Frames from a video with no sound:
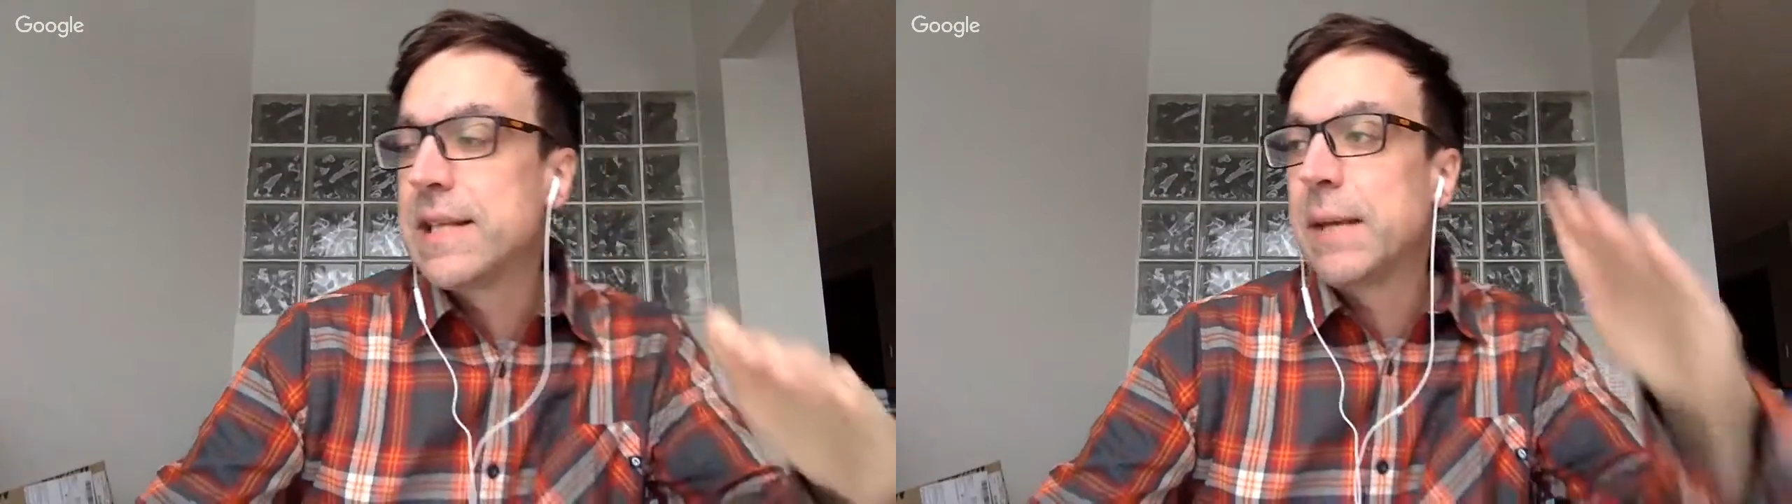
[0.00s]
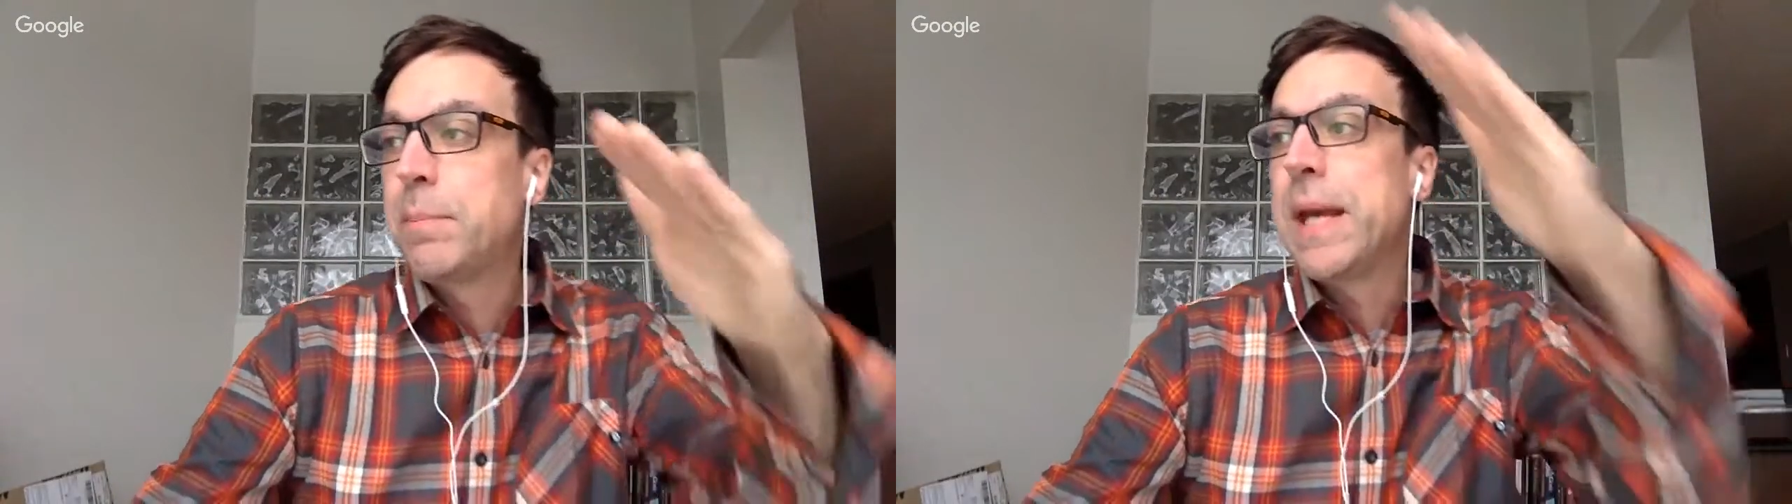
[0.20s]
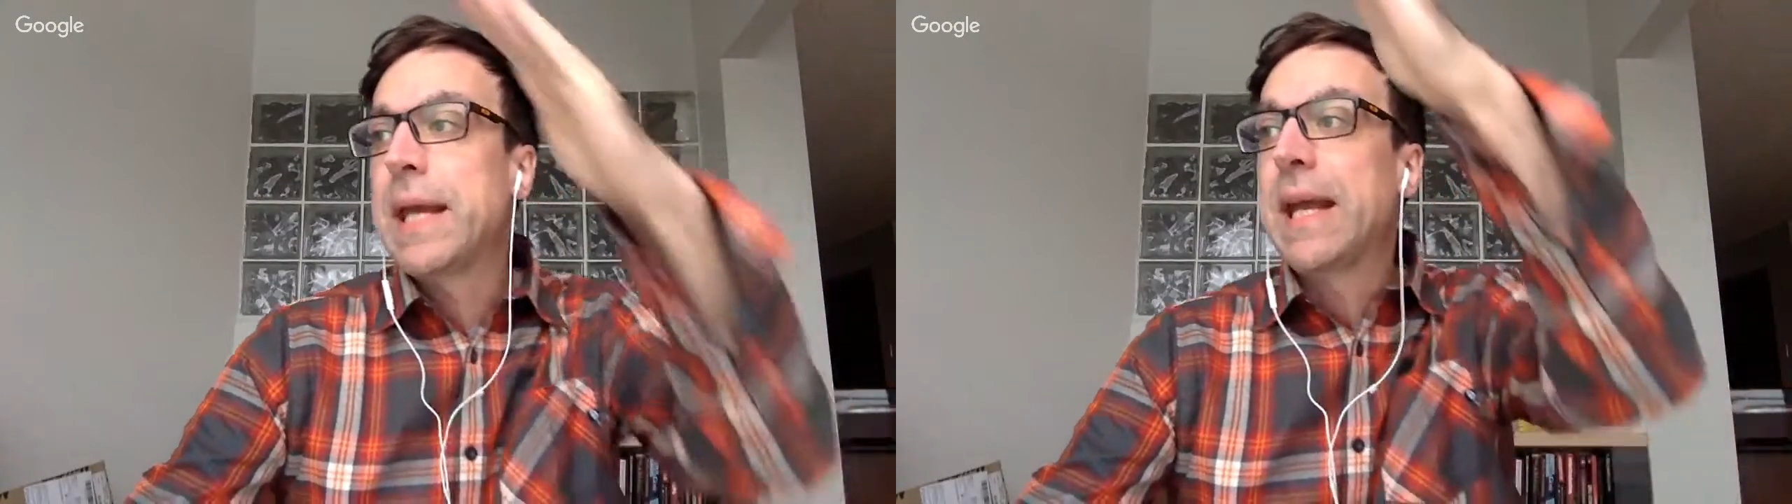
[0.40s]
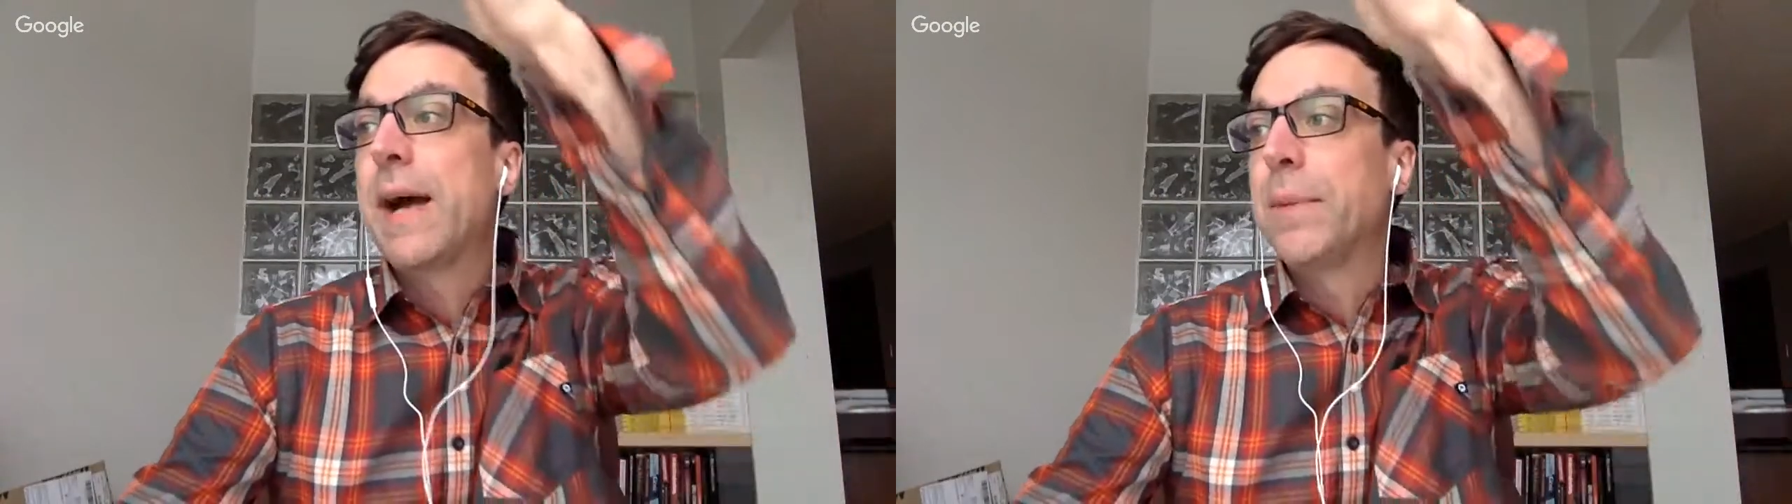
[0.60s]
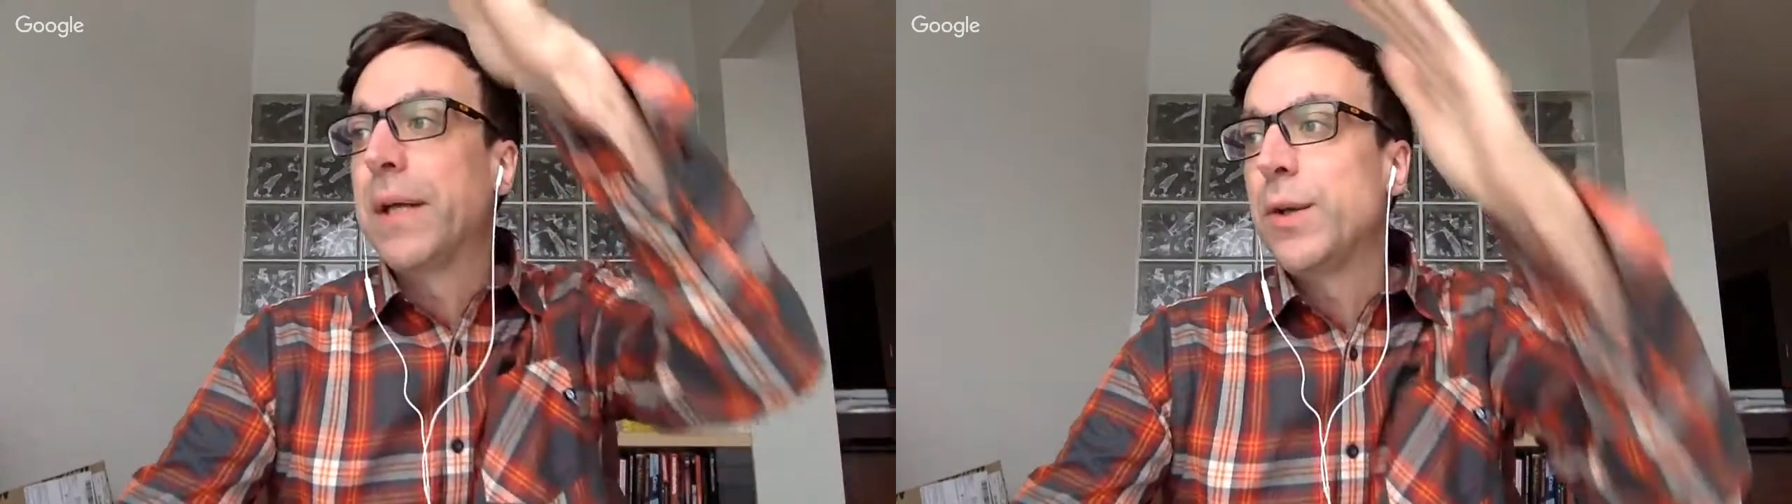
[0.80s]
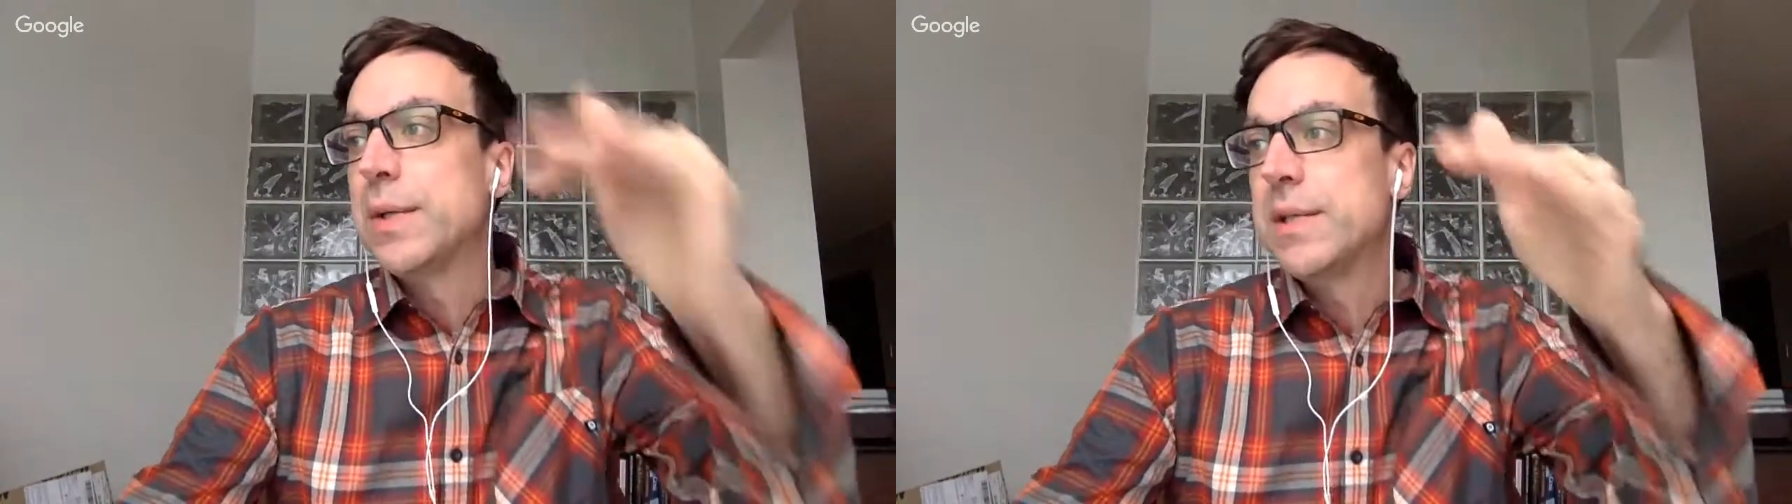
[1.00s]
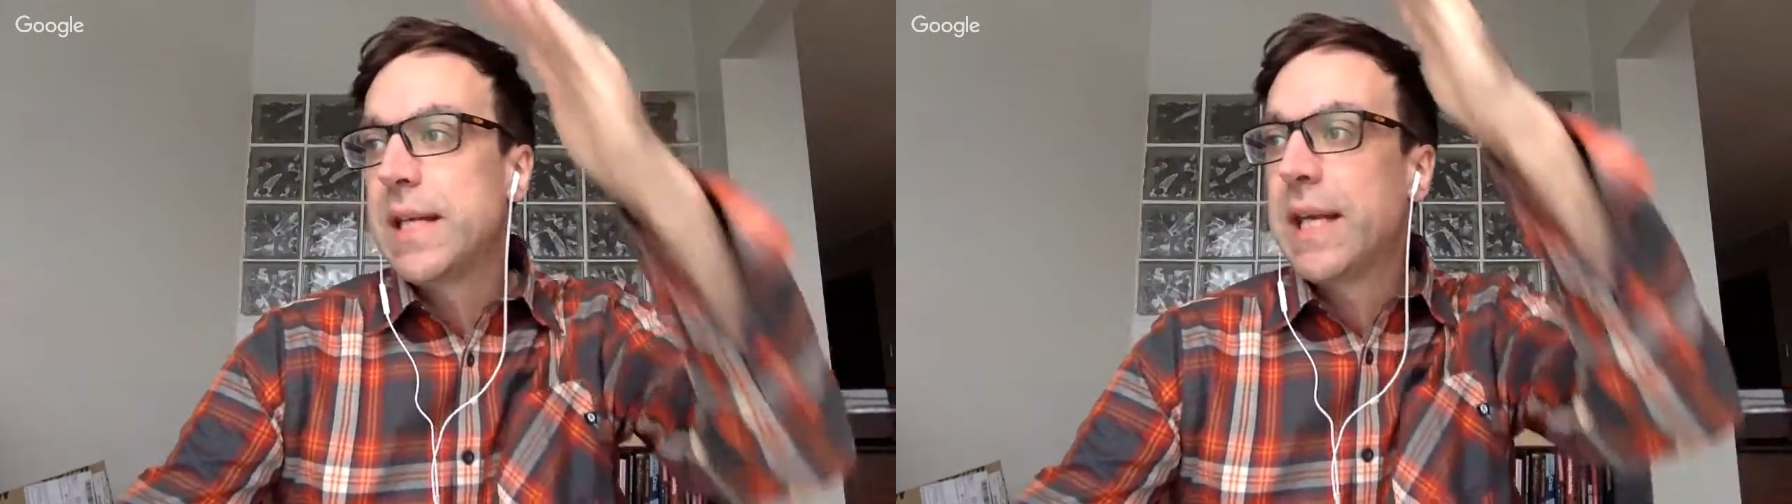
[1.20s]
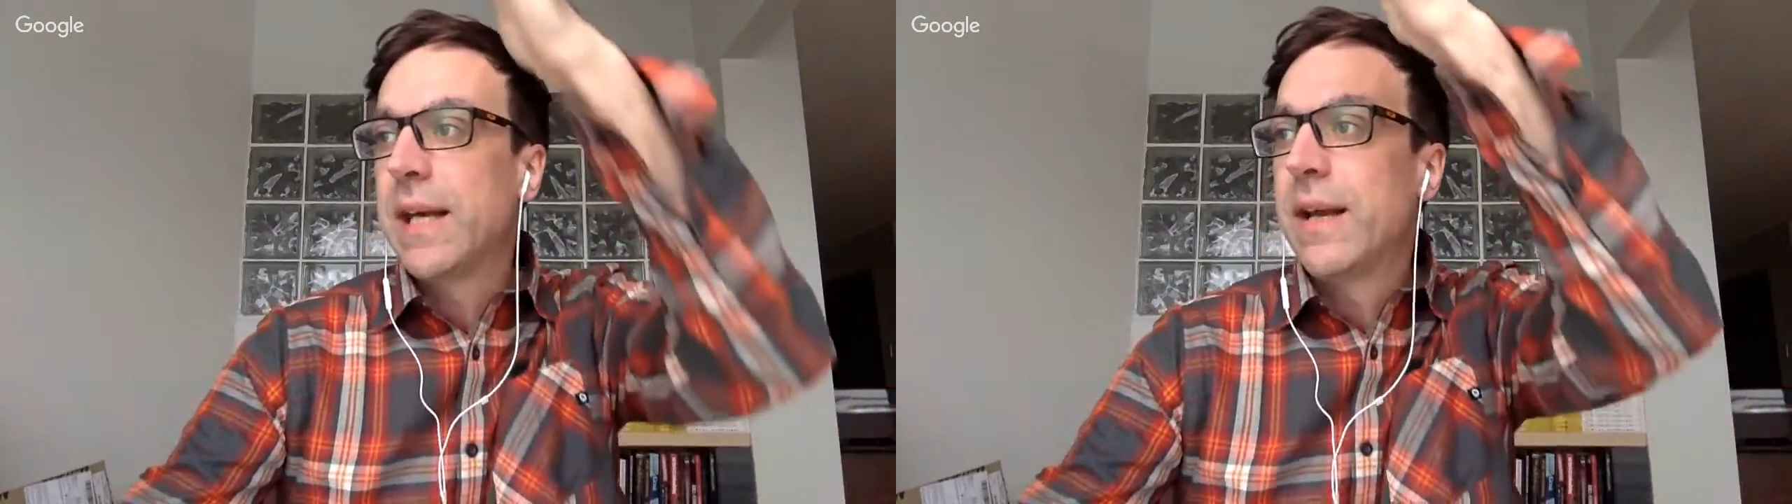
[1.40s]
like picking up. Like you can
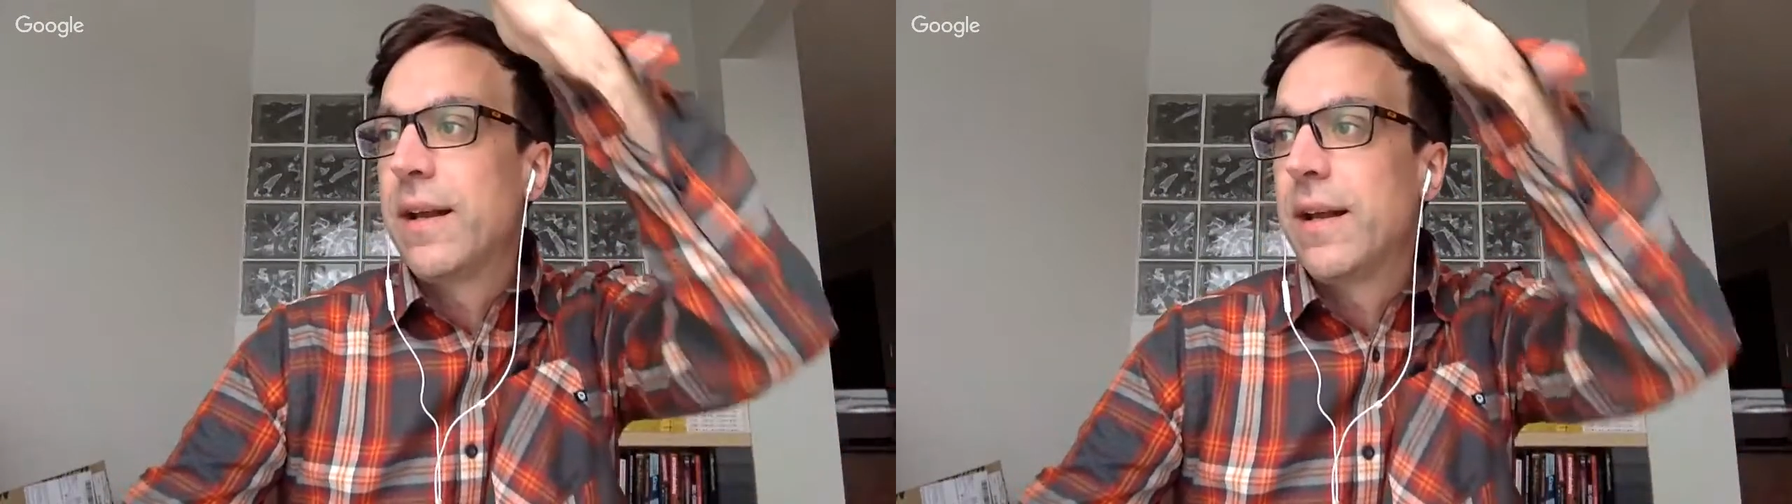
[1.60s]
see it